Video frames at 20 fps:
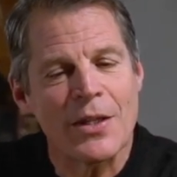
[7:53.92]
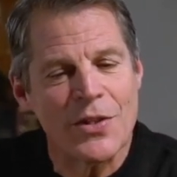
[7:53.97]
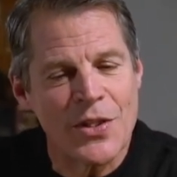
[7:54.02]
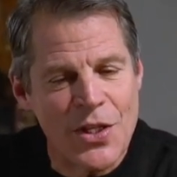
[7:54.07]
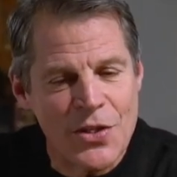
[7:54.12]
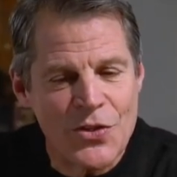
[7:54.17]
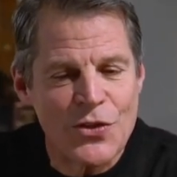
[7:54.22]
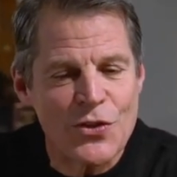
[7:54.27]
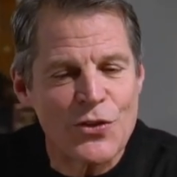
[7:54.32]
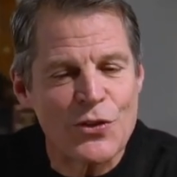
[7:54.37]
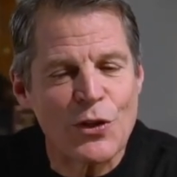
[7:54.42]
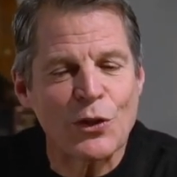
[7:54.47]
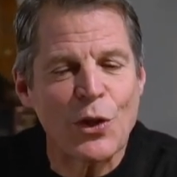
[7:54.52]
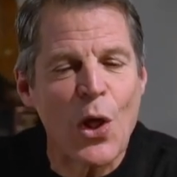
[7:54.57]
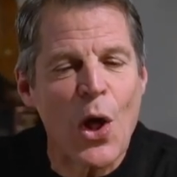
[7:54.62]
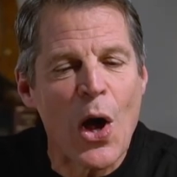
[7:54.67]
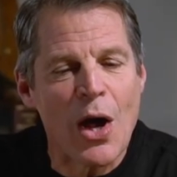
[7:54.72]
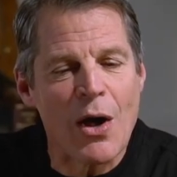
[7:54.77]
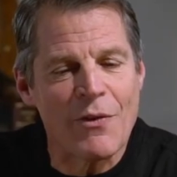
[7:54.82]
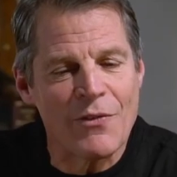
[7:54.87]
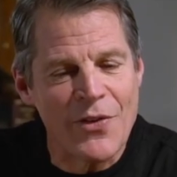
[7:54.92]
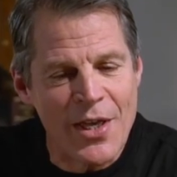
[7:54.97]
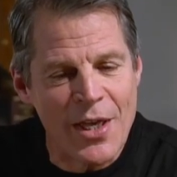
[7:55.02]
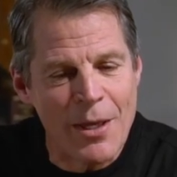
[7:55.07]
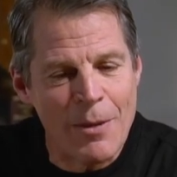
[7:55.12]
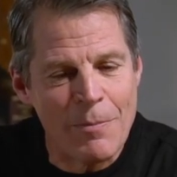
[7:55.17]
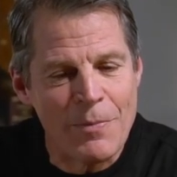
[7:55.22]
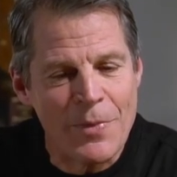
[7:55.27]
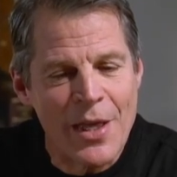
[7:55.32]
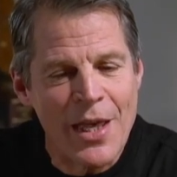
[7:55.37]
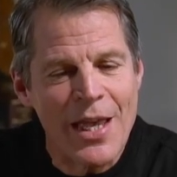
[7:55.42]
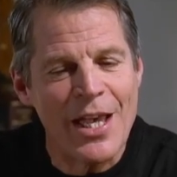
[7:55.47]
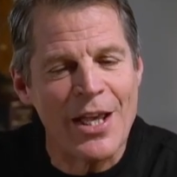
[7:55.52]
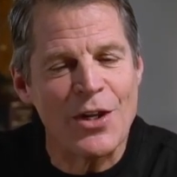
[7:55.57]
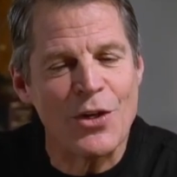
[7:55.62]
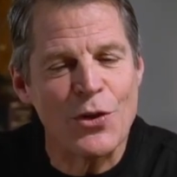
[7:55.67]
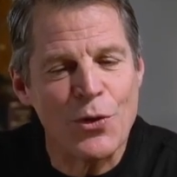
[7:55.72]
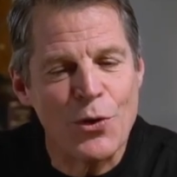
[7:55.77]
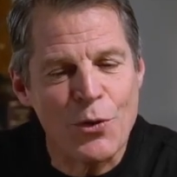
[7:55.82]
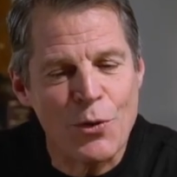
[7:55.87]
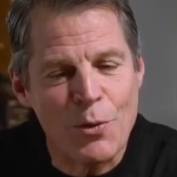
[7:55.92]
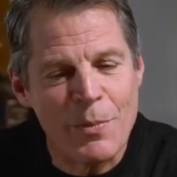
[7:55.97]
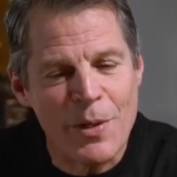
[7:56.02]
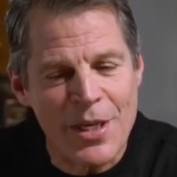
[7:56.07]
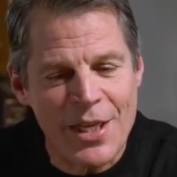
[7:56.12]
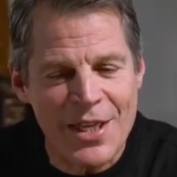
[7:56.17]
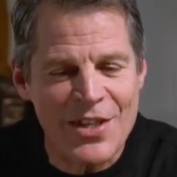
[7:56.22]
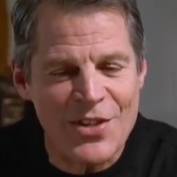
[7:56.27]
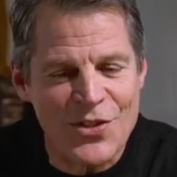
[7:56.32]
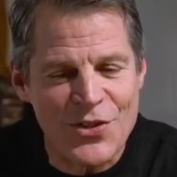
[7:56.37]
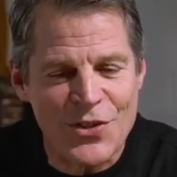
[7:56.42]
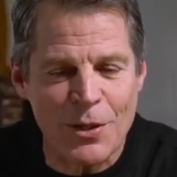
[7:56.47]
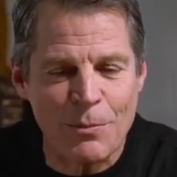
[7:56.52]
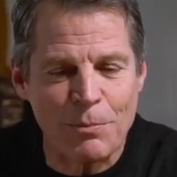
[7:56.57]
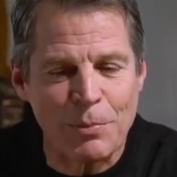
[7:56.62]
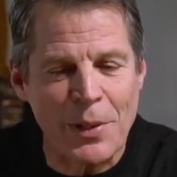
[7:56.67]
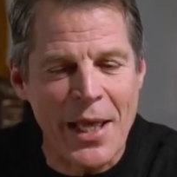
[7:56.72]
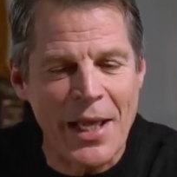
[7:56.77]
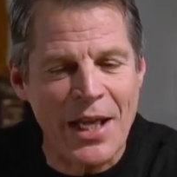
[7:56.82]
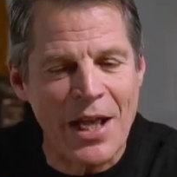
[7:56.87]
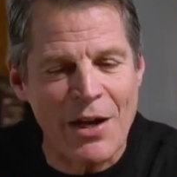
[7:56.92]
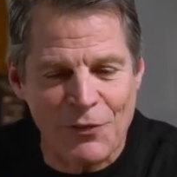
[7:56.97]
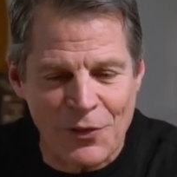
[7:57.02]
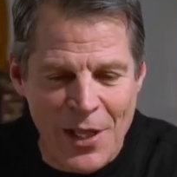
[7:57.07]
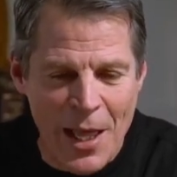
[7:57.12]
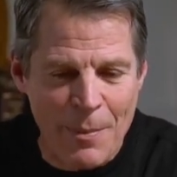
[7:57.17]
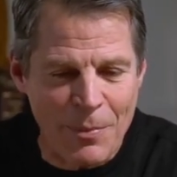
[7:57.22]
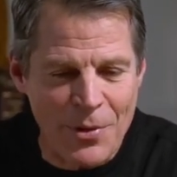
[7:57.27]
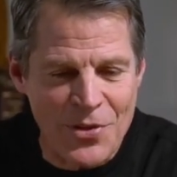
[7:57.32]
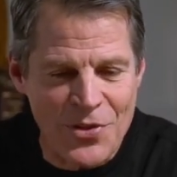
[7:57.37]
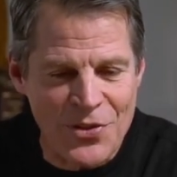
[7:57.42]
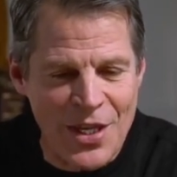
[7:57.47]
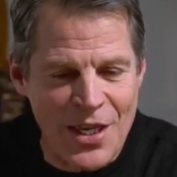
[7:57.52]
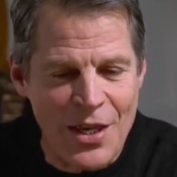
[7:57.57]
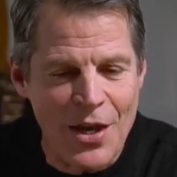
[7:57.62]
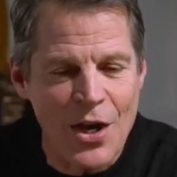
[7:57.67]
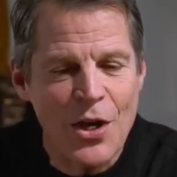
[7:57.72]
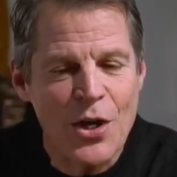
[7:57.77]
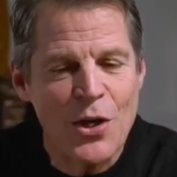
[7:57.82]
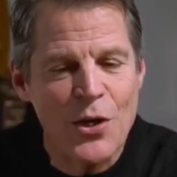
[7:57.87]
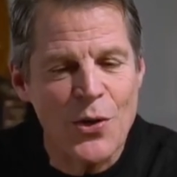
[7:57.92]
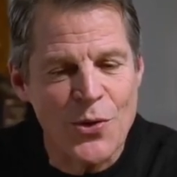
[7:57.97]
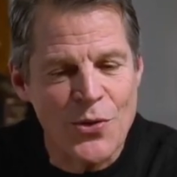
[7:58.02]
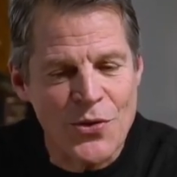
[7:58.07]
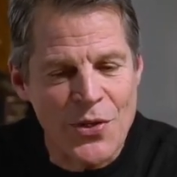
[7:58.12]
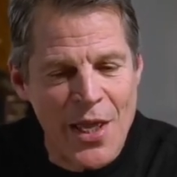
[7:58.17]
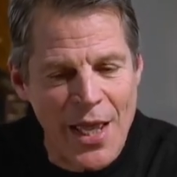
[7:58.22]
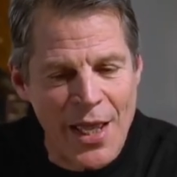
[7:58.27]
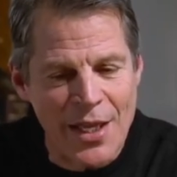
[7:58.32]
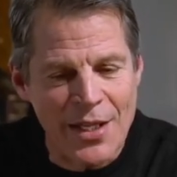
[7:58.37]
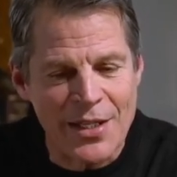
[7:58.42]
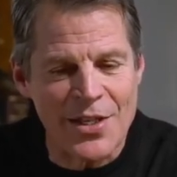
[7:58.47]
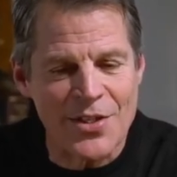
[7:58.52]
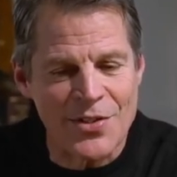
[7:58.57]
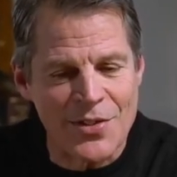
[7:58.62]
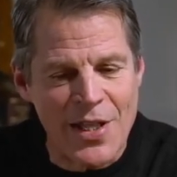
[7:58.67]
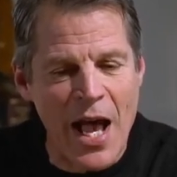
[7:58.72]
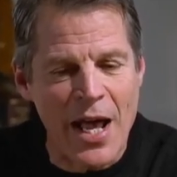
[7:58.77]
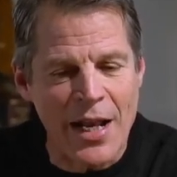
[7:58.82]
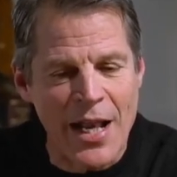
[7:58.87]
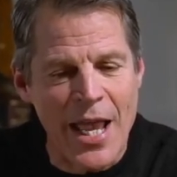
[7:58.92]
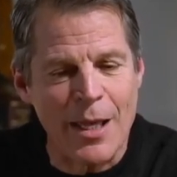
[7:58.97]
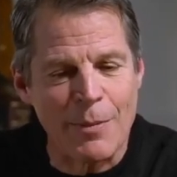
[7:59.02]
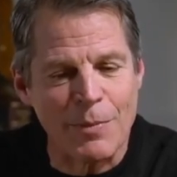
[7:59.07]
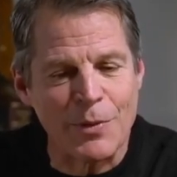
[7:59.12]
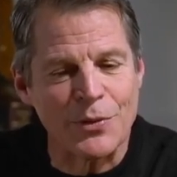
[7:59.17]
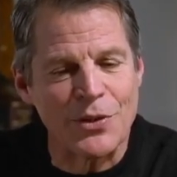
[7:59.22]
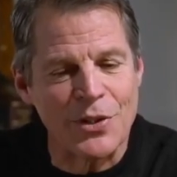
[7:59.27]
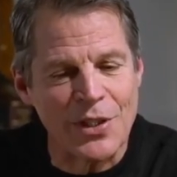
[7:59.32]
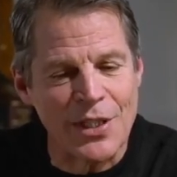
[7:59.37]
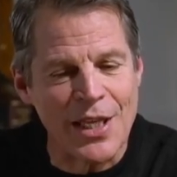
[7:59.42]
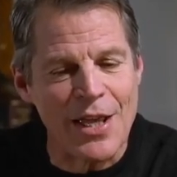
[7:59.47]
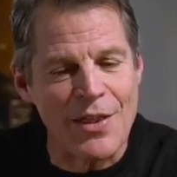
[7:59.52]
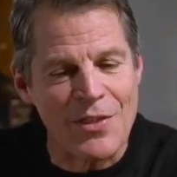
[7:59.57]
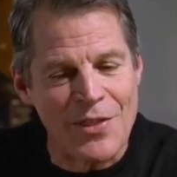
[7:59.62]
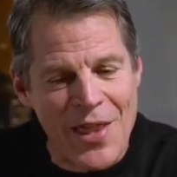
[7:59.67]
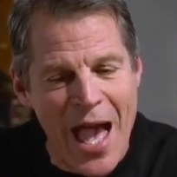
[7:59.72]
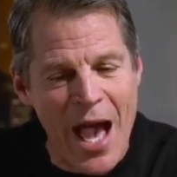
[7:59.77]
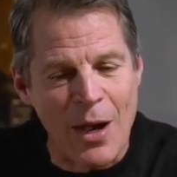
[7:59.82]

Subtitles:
This is the law of him in whom is the plague of leprosy, whose hand is not able to get